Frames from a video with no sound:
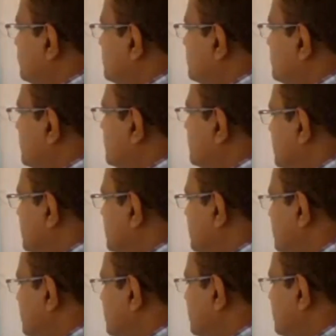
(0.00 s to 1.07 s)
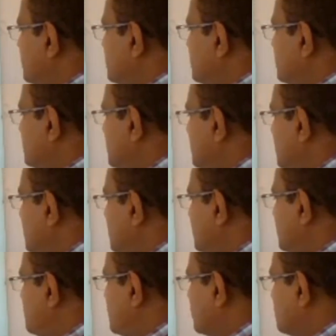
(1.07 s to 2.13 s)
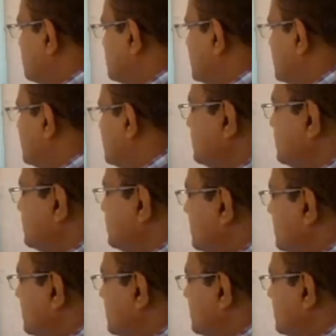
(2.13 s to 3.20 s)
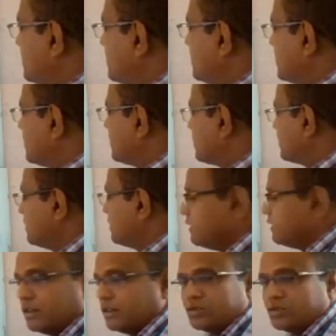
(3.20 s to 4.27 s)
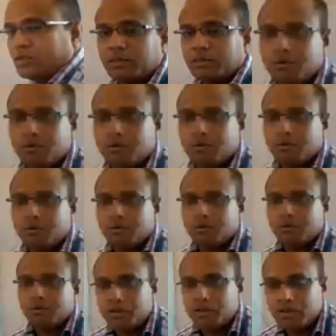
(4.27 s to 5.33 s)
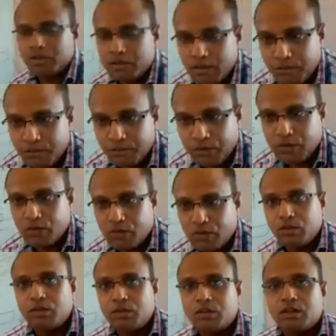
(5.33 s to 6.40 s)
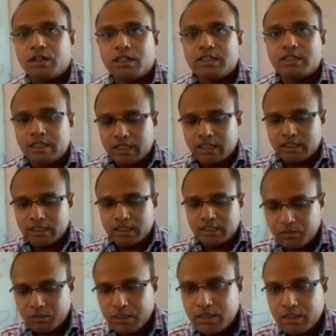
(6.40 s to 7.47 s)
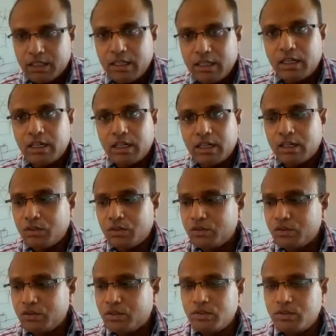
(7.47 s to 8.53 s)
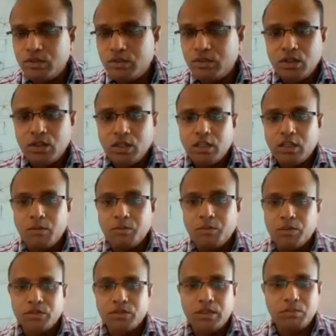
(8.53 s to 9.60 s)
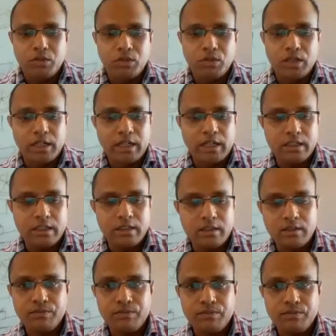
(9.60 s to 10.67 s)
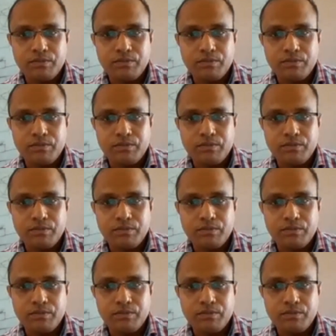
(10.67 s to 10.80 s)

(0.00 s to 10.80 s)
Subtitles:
nodes on this plate. Similarly, at the bottom side also, we use same technique. So these are some examples. So rigid regions basically are used to impose some boundary conditions.